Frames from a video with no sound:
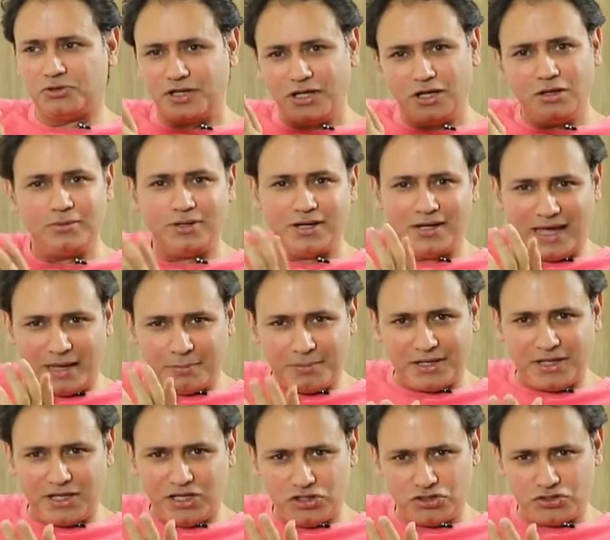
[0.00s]
real-world
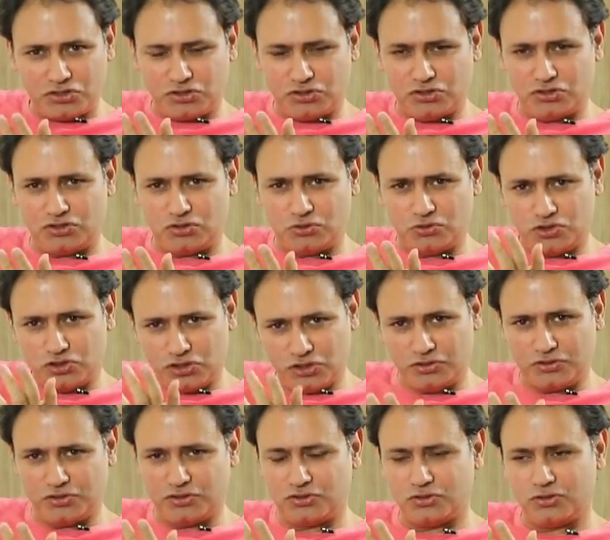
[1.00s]
applications to
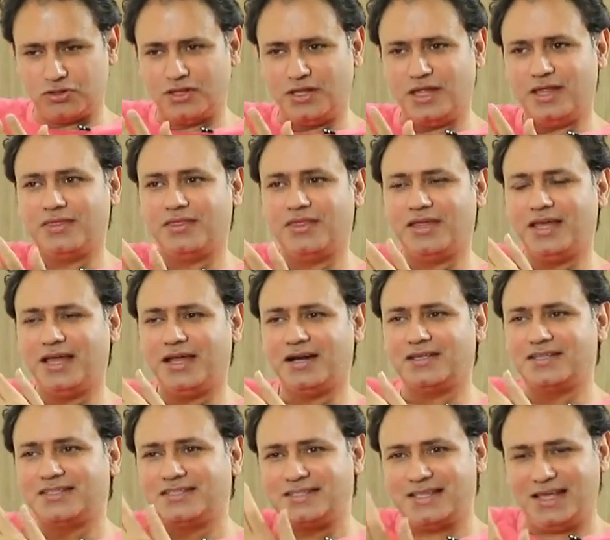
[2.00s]
children so that they
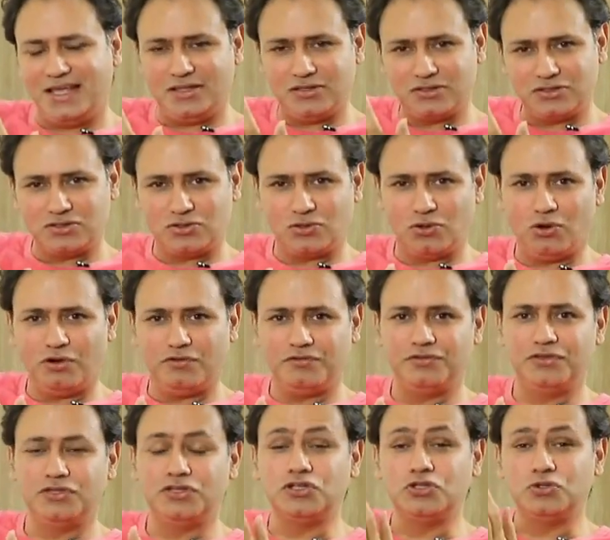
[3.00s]
get a sense of
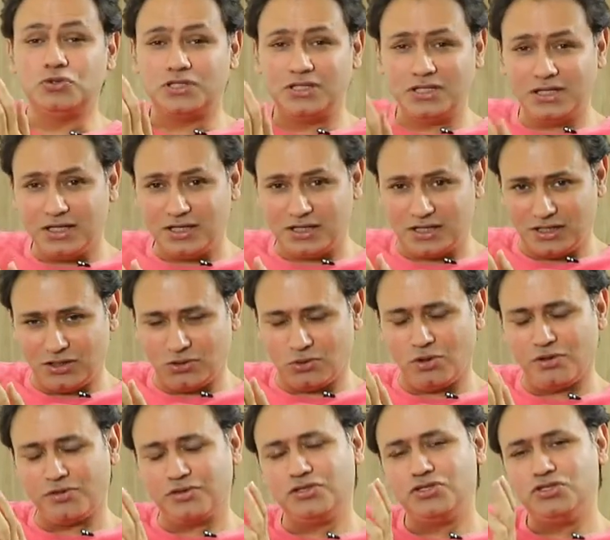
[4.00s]
the utility
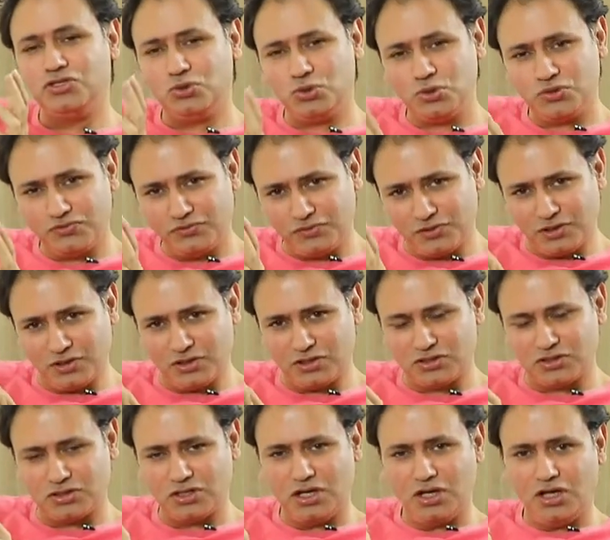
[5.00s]
or the
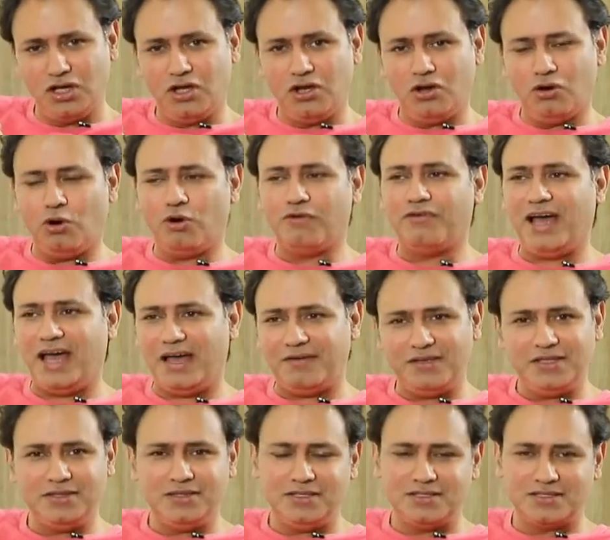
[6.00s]
usefulness of
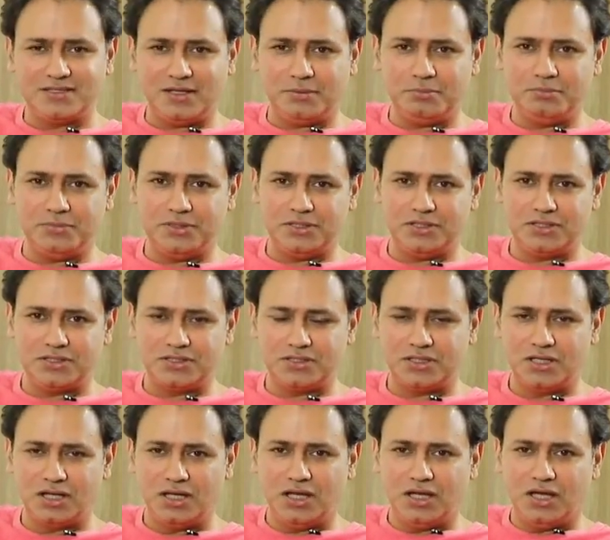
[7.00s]
having these
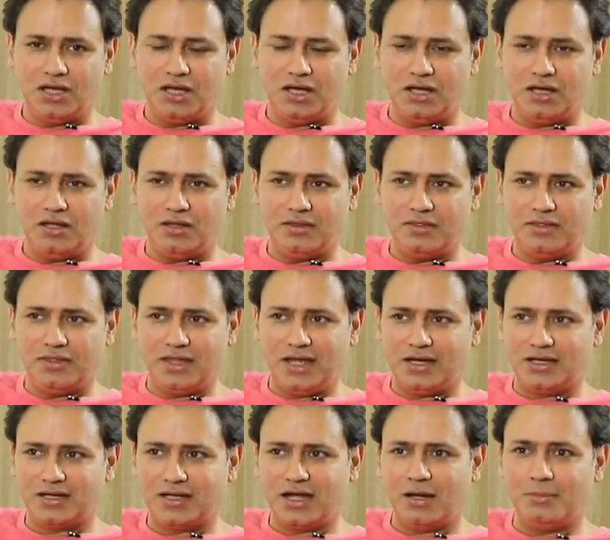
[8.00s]
numbers
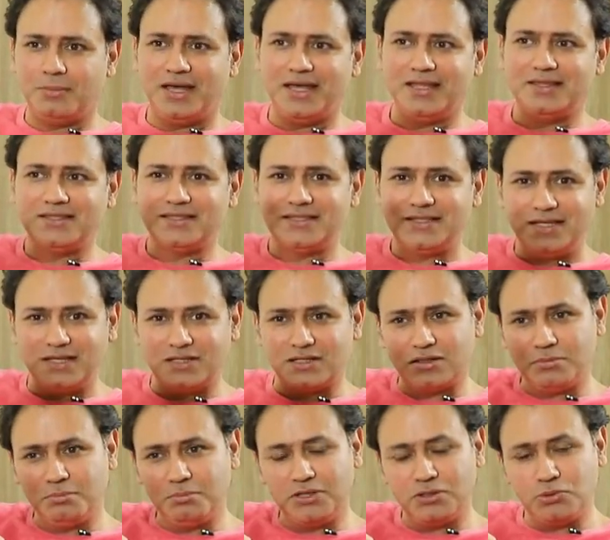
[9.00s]
that come and
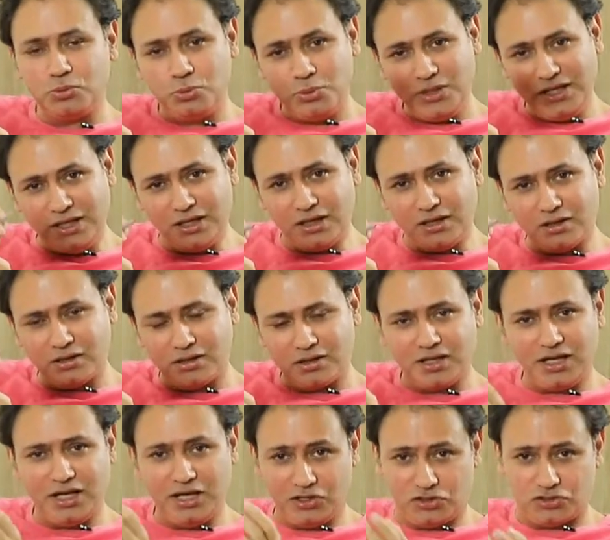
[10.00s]
sit between
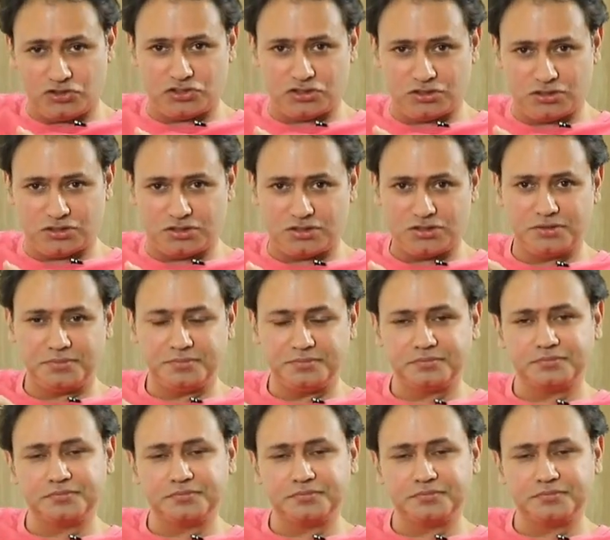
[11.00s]
integers.